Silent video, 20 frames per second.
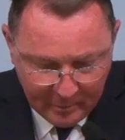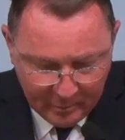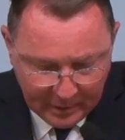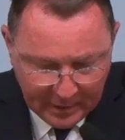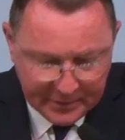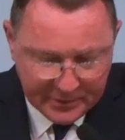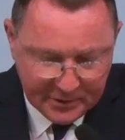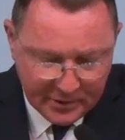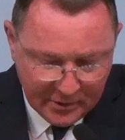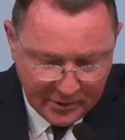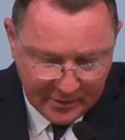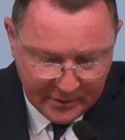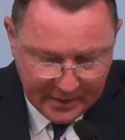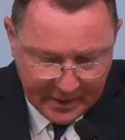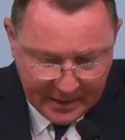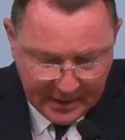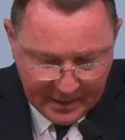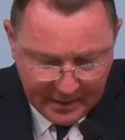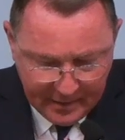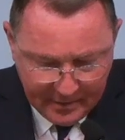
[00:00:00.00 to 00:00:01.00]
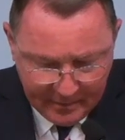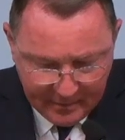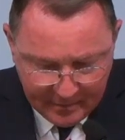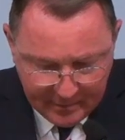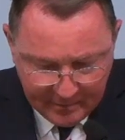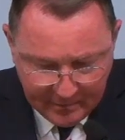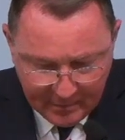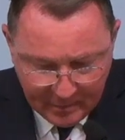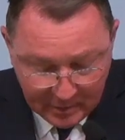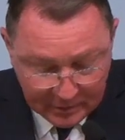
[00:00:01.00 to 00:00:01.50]
Blessed are they,
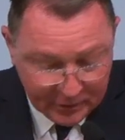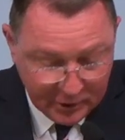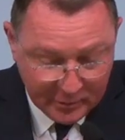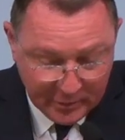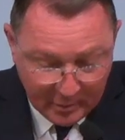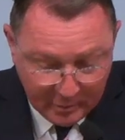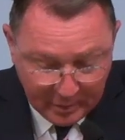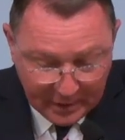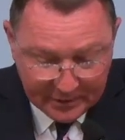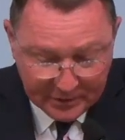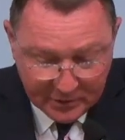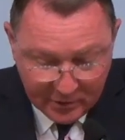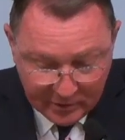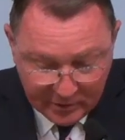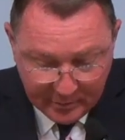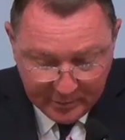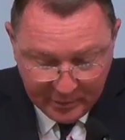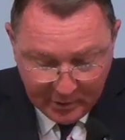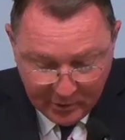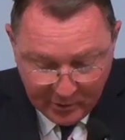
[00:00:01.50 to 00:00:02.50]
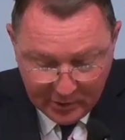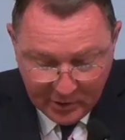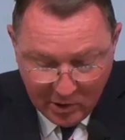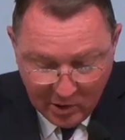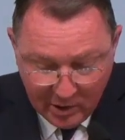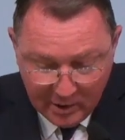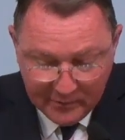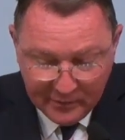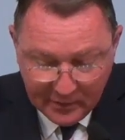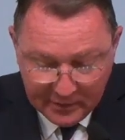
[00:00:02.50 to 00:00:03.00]
excuse me, blessed are the pure in
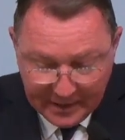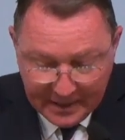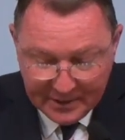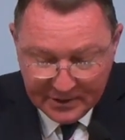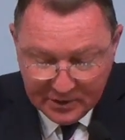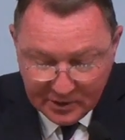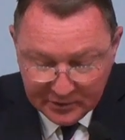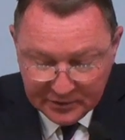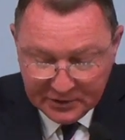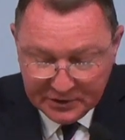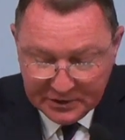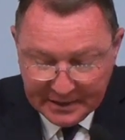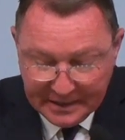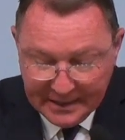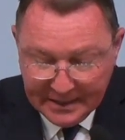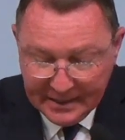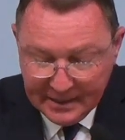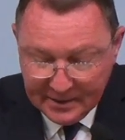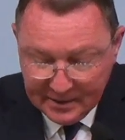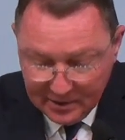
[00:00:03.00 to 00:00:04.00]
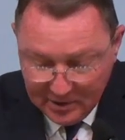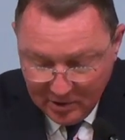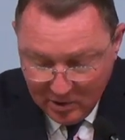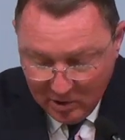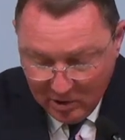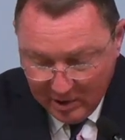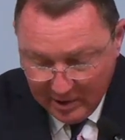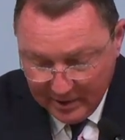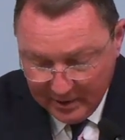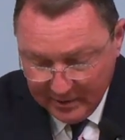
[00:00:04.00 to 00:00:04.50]
heart, for they shall see
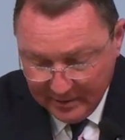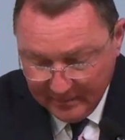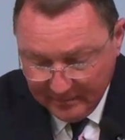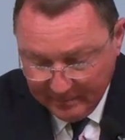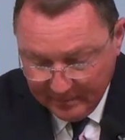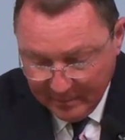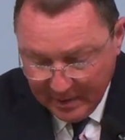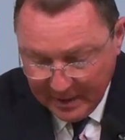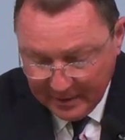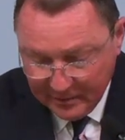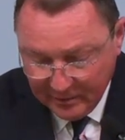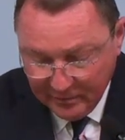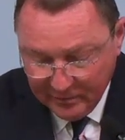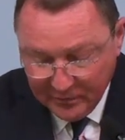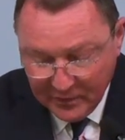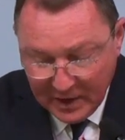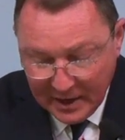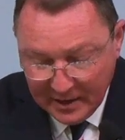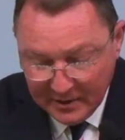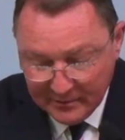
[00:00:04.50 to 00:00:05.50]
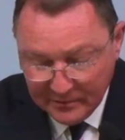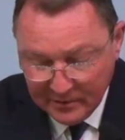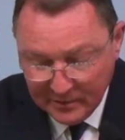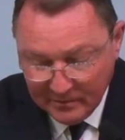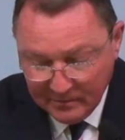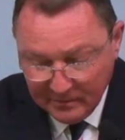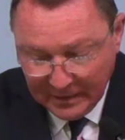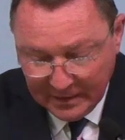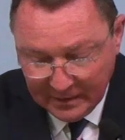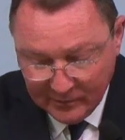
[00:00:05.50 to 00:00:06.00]
God. Matthew 5,
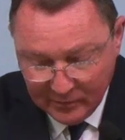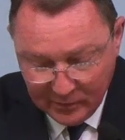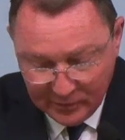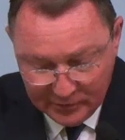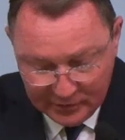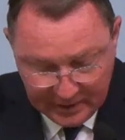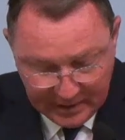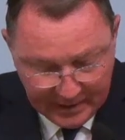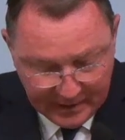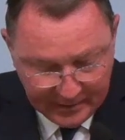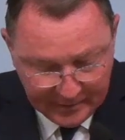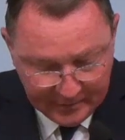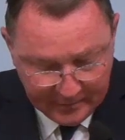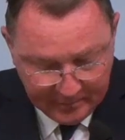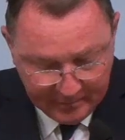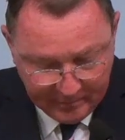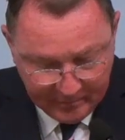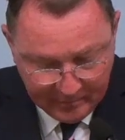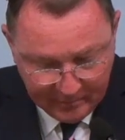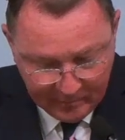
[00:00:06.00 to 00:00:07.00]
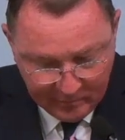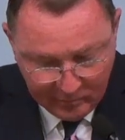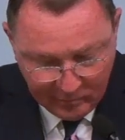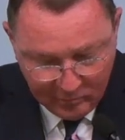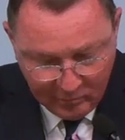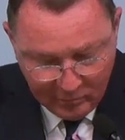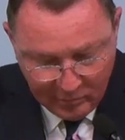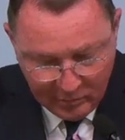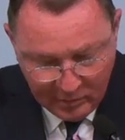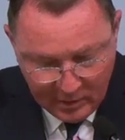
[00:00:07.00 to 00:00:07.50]
verse 8.
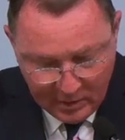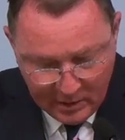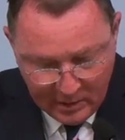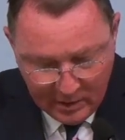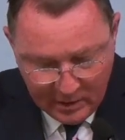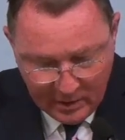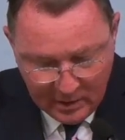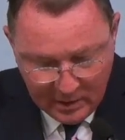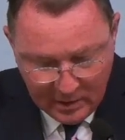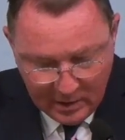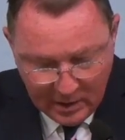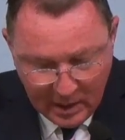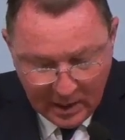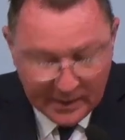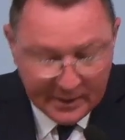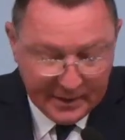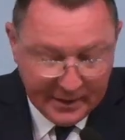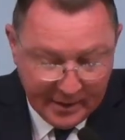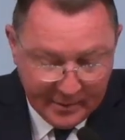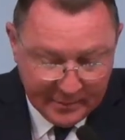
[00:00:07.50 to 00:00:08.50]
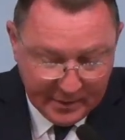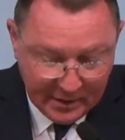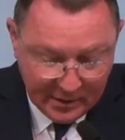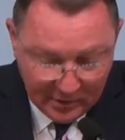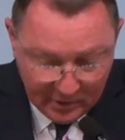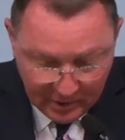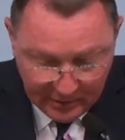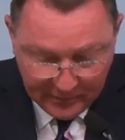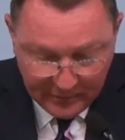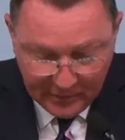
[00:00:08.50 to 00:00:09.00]
Unto them that
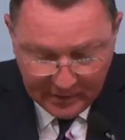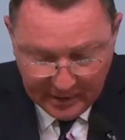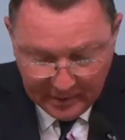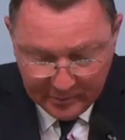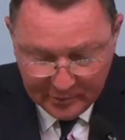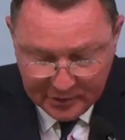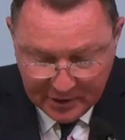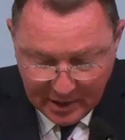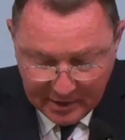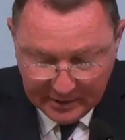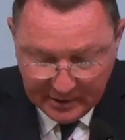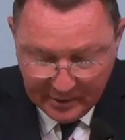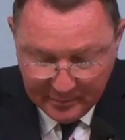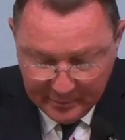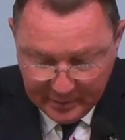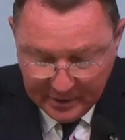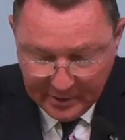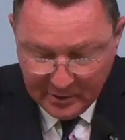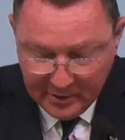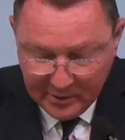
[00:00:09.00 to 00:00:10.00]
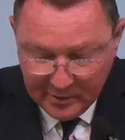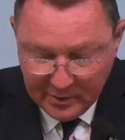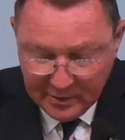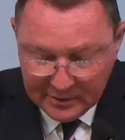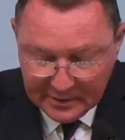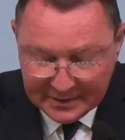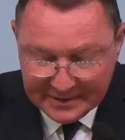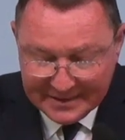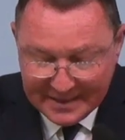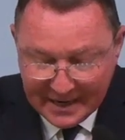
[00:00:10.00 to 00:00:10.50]
look for him shall he appear
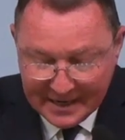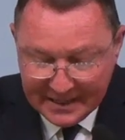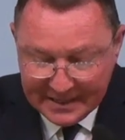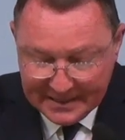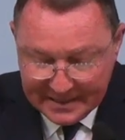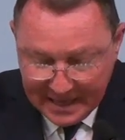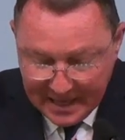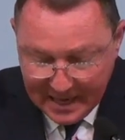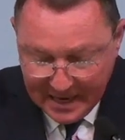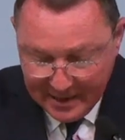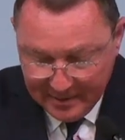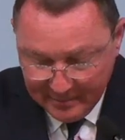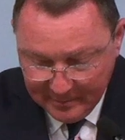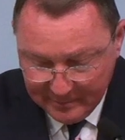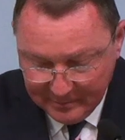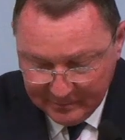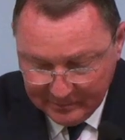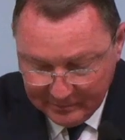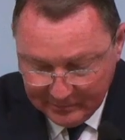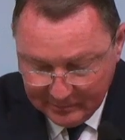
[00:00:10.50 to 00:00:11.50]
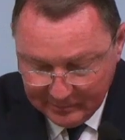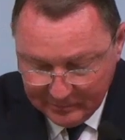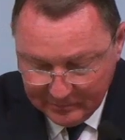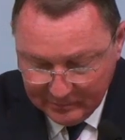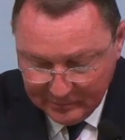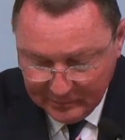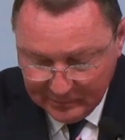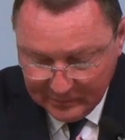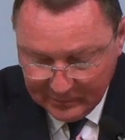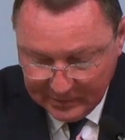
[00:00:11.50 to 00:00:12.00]
the second time.
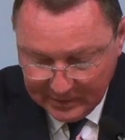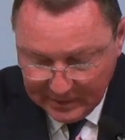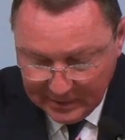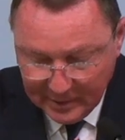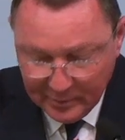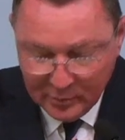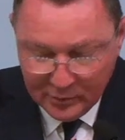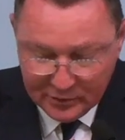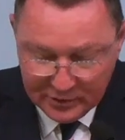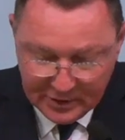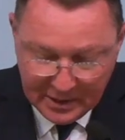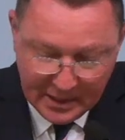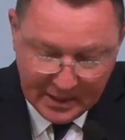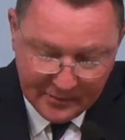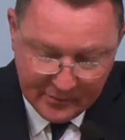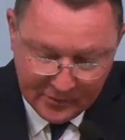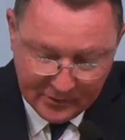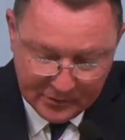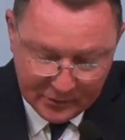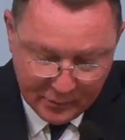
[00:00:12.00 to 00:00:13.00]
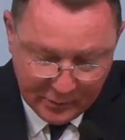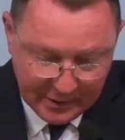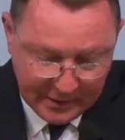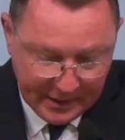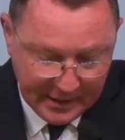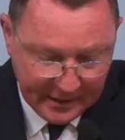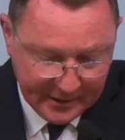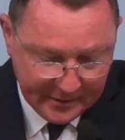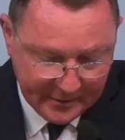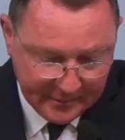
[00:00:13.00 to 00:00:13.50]
Hebrews 9, verse
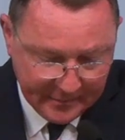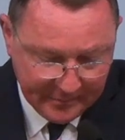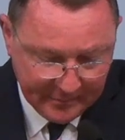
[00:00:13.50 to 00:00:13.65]
28.